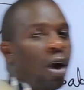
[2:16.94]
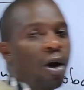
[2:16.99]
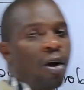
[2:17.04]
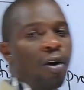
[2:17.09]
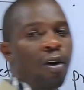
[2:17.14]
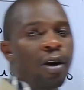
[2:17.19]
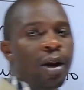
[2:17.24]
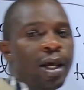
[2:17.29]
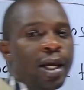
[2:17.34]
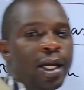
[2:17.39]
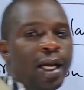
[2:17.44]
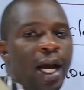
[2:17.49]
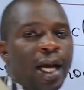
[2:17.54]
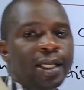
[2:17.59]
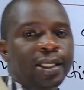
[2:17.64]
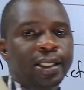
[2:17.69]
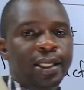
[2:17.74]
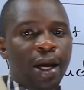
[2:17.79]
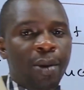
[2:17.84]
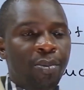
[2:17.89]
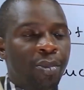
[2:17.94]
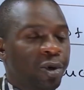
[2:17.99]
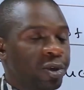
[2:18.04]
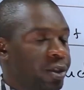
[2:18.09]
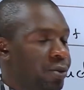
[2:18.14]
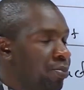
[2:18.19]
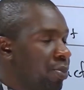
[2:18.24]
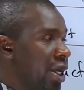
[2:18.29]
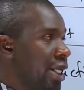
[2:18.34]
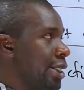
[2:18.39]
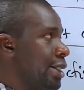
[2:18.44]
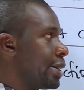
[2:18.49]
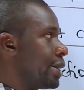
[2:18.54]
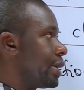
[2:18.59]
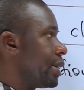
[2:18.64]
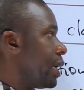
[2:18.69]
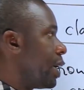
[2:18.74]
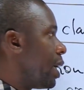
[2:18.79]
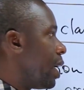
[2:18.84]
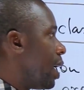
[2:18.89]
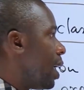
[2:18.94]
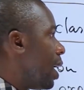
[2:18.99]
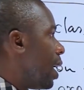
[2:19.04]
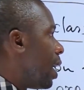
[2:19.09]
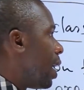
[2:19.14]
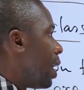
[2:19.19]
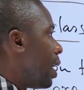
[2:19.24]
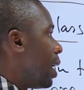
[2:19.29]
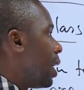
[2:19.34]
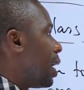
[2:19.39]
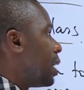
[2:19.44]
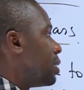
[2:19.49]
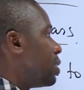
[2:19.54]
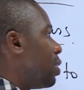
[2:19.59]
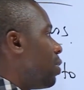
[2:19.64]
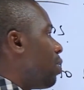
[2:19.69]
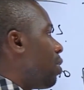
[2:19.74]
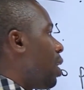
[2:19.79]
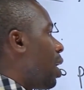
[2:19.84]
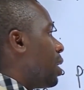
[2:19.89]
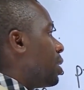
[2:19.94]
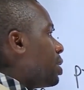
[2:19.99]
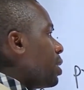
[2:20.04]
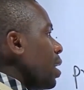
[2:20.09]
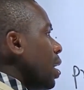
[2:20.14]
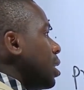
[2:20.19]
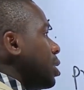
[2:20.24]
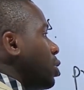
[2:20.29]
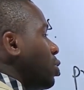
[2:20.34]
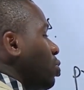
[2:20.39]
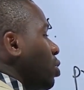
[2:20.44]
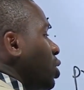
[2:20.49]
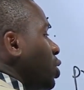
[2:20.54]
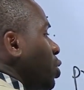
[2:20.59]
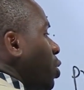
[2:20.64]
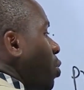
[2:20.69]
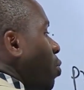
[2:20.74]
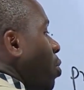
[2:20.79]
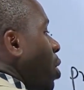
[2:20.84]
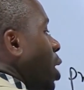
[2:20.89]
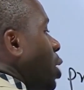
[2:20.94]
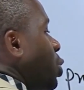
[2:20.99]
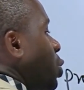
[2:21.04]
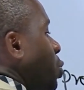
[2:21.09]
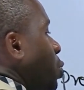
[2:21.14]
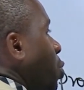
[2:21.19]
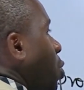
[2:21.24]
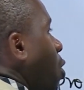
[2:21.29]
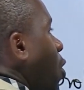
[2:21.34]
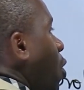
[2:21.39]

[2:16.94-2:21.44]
we are calling a sample space. Let us look at a situation where two